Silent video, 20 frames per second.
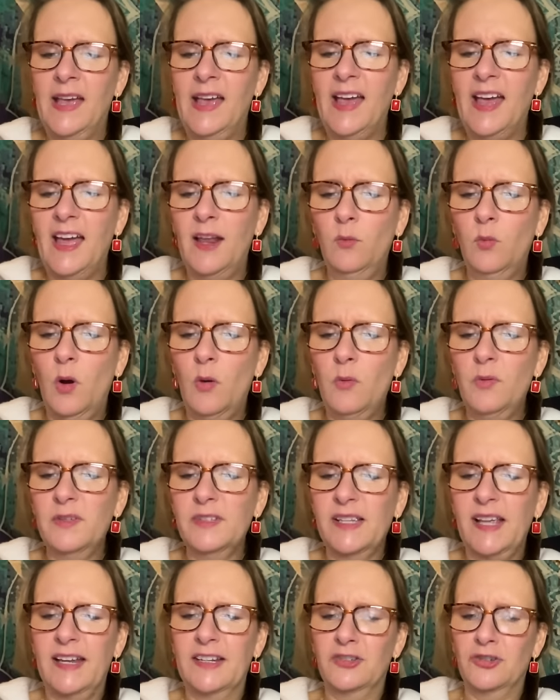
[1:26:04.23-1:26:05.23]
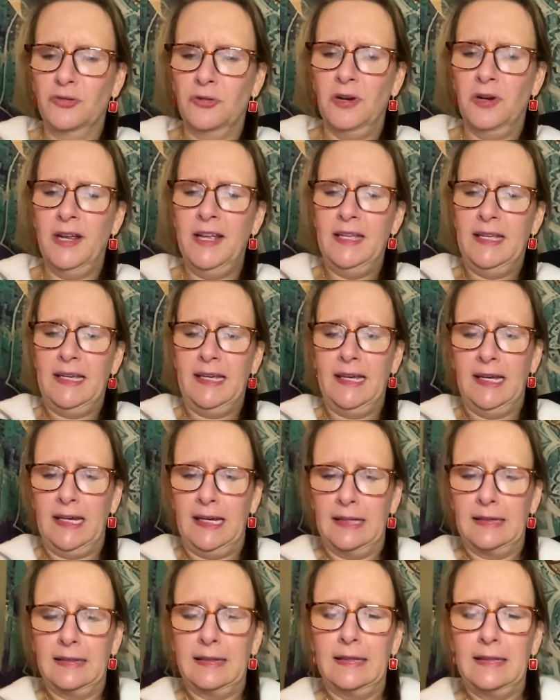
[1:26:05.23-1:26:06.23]
And what was I drinking
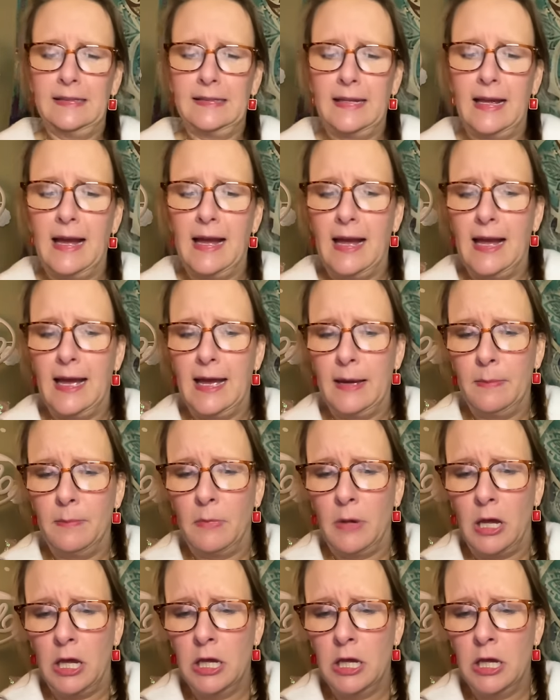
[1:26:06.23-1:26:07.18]
at the time?